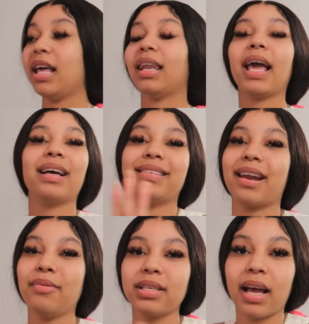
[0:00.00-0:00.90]
Like I said,
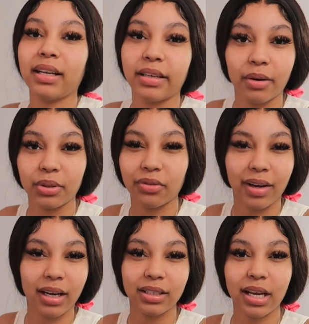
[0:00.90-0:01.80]
I was kind of done with the
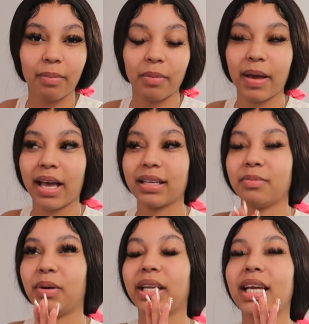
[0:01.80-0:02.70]
regular shopping bags,
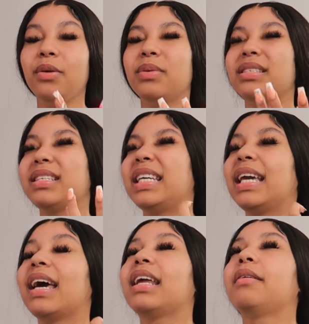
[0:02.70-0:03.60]
but he was
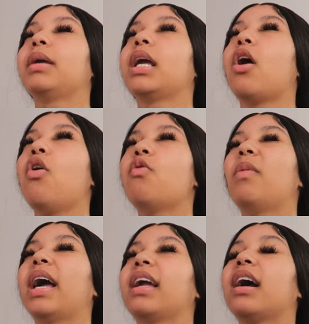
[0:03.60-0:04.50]
getting me. Oh
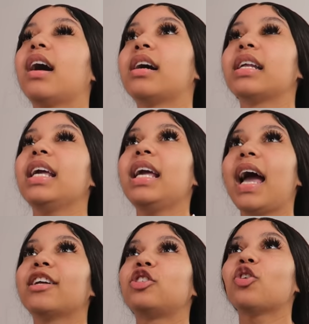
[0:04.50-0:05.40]
my God. He
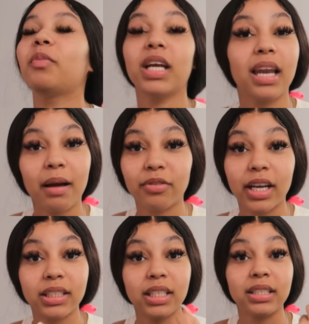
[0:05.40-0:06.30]
had so many
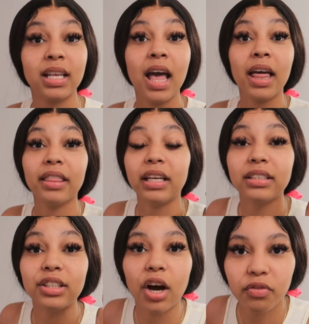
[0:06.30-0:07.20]
collaborations. The
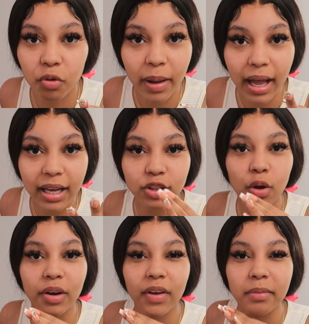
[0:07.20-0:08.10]
duffel bags,
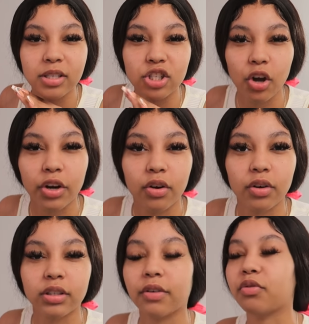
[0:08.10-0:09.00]
don't even get me started
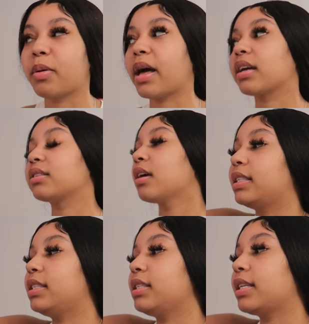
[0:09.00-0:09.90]
on duffel bags. I
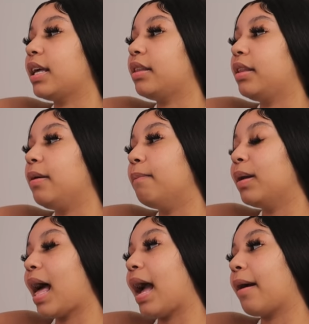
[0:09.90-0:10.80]
did just get the
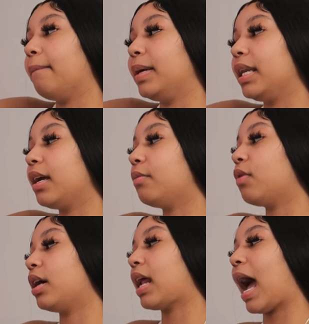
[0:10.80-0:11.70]
black medium one.